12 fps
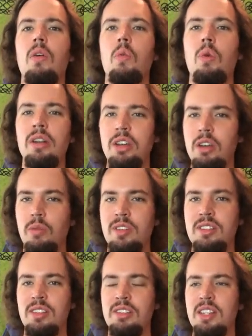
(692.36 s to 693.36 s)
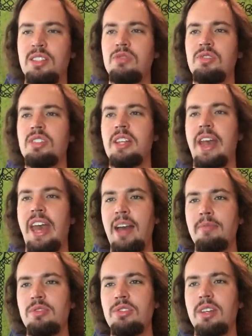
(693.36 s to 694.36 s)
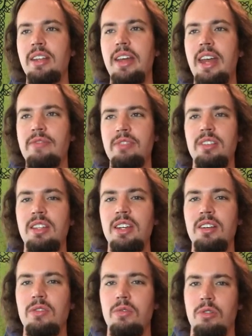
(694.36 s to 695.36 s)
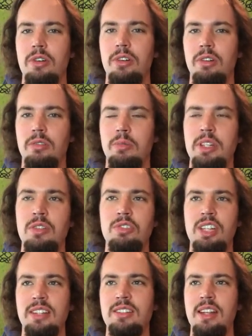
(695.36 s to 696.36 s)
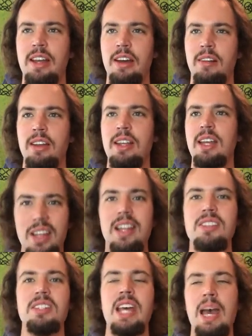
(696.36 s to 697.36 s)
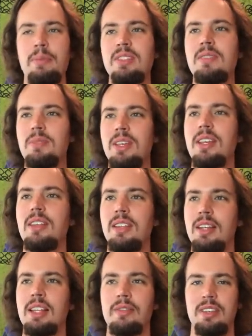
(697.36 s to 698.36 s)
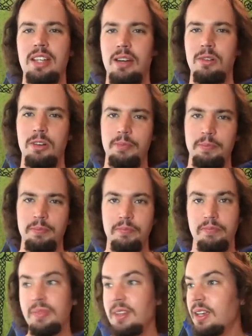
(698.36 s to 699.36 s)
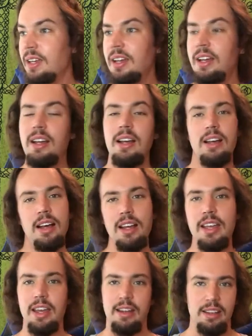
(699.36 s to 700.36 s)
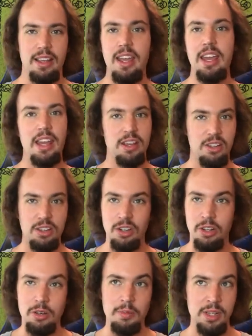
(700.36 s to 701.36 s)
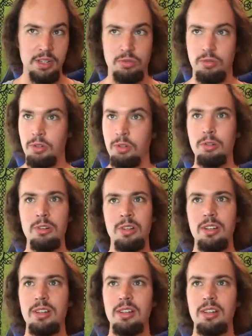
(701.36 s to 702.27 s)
what a coincidence that you just happened to get everything in order when you checked it out. That just happened to be the 11th hour. Again, it could be true,